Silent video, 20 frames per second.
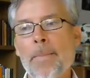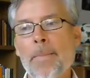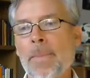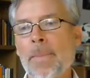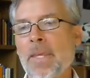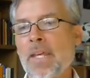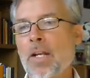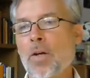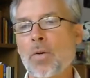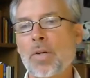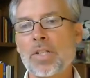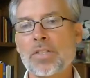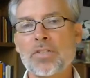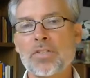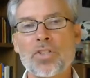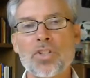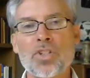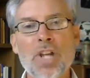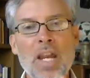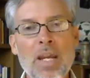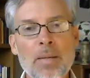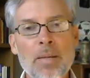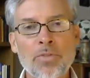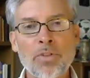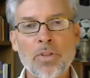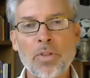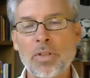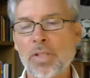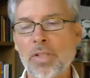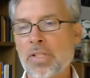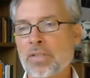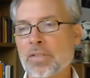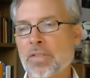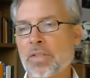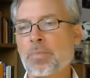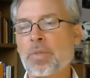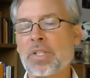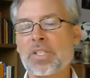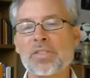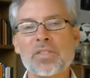You know, it's shameful, it's
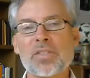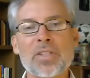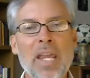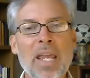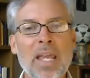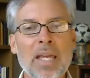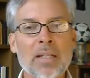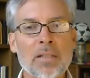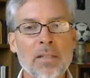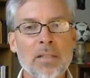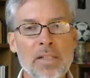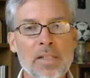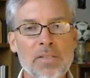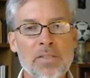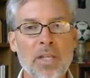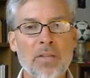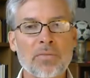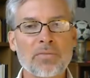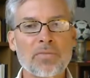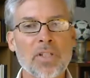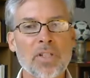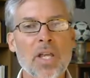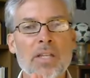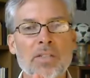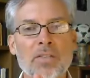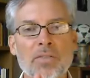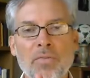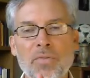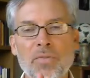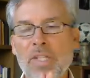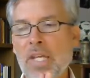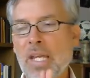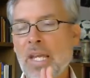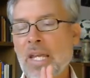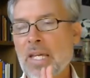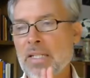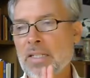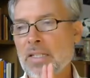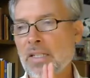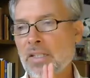a bit scandalous that philosophy
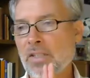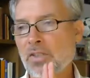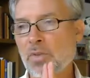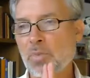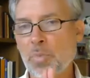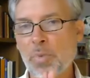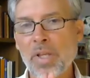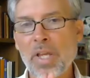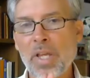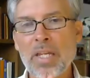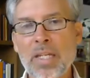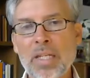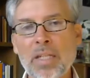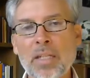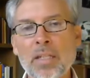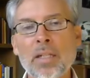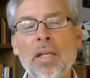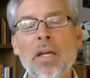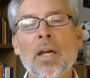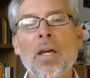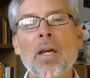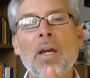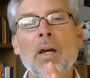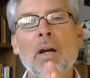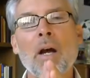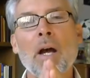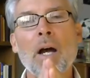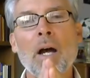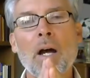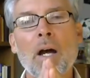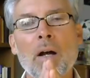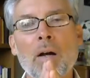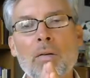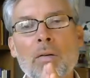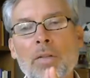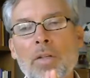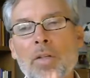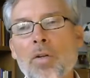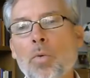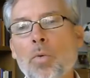can't explain, uh,
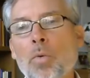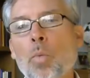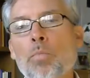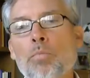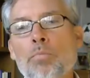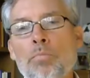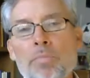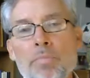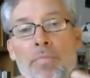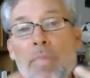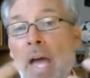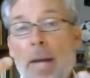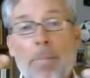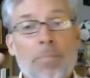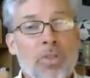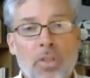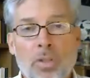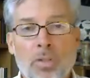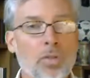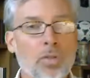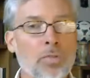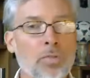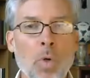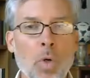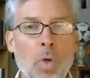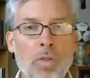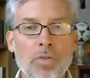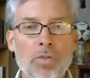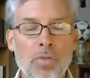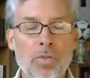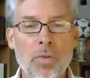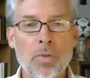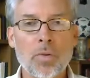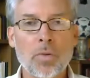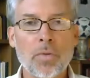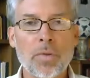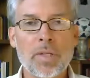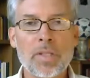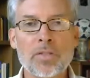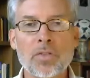you know, absolute moral
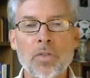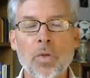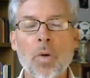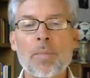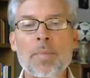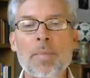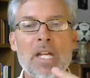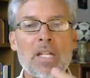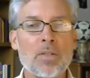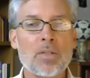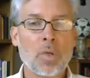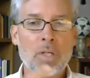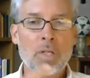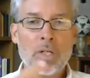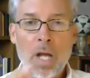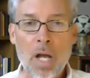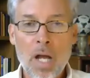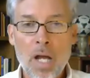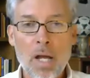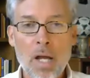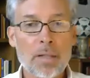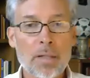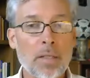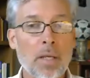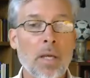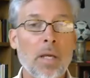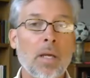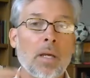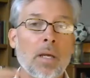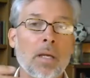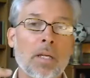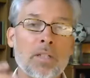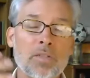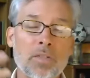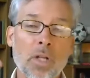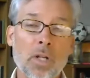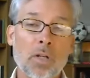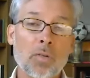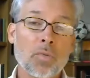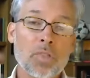truth. And so Immanuel Kant is
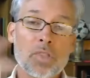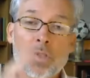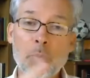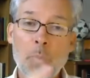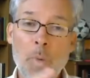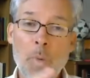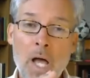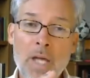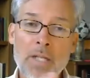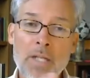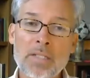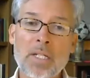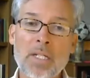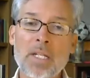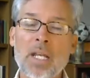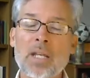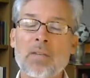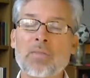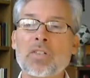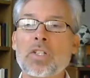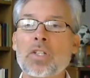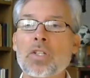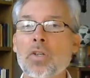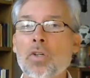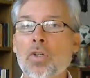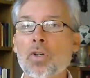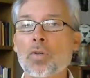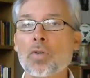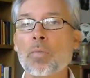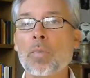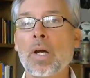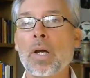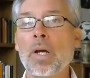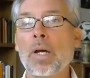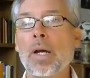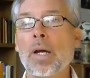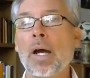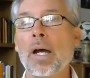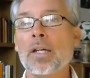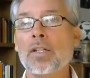going to respond to David Hume.
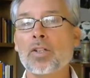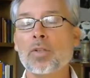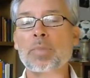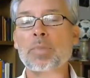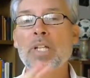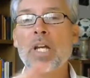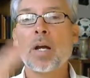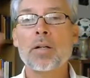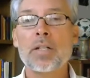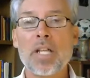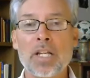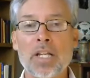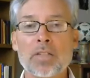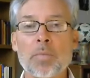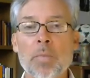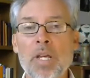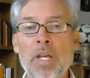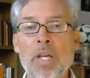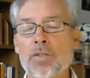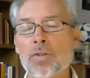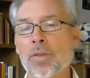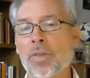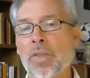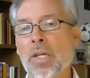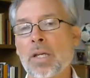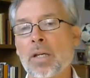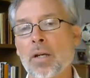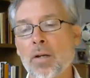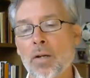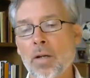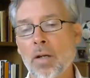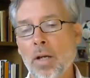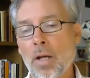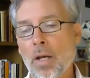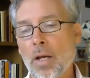Uh, he'll be our next major thinker.